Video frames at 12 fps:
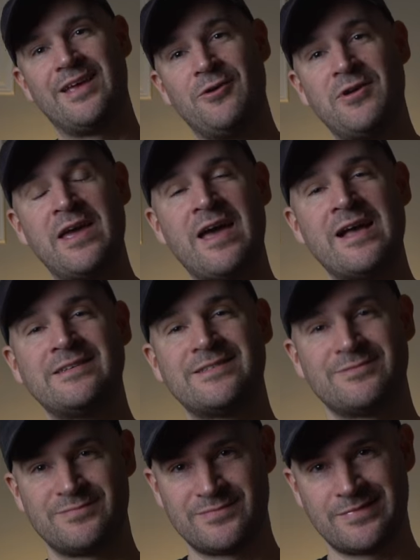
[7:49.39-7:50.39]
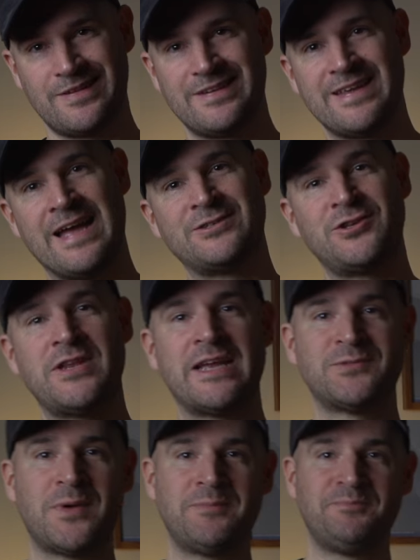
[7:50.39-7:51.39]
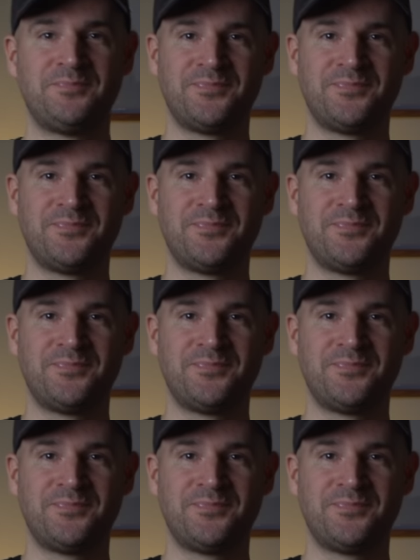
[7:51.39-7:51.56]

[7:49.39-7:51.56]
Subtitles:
Okay guys, catch you in the next one.